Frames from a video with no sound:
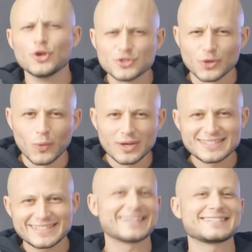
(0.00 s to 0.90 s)
So what
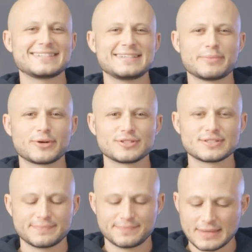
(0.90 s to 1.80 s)
is the S C T
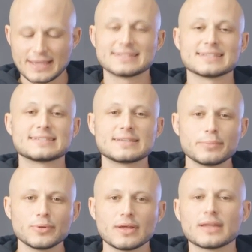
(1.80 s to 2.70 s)
Burst? It's a
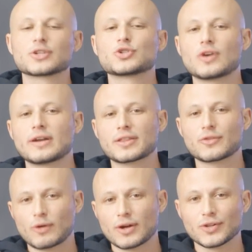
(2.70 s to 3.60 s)
simple electronic
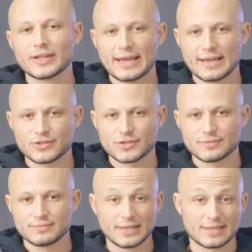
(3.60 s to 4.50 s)
throttle enhancer.
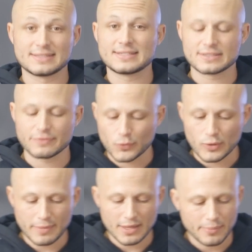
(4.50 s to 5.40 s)
It consists of
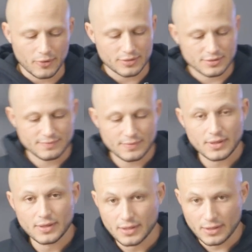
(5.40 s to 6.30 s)
three main parts:
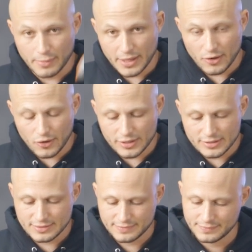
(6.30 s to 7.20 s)
the main
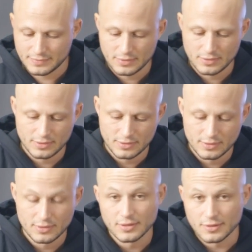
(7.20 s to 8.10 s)
harness,
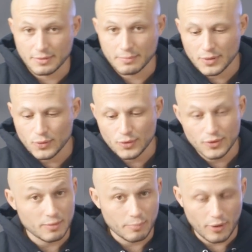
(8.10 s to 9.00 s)
the computer
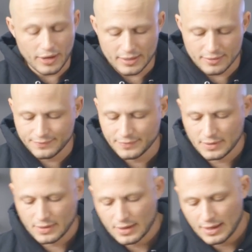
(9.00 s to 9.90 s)
and the brain,
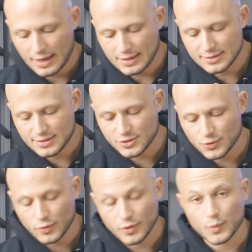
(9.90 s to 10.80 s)
and this is
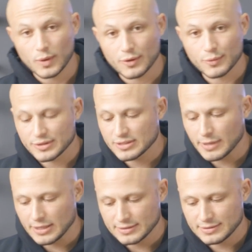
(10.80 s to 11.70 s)
your throttle
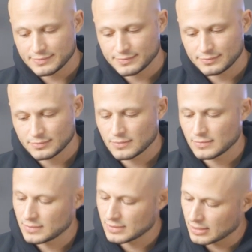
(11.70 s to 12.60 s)
response.
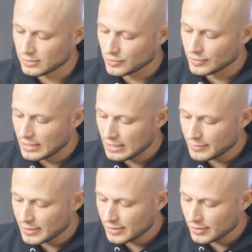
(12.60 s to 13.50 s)
It's got a little knob
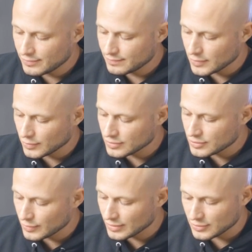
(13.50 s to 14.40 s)
right here. You can
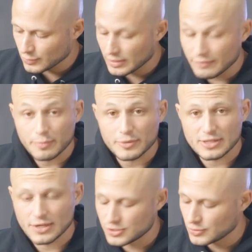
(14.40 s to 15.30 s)
tune it to whatever
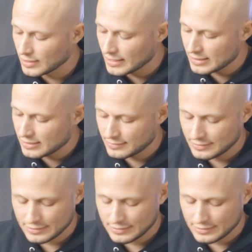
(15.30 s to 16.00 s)
percentage you'd like.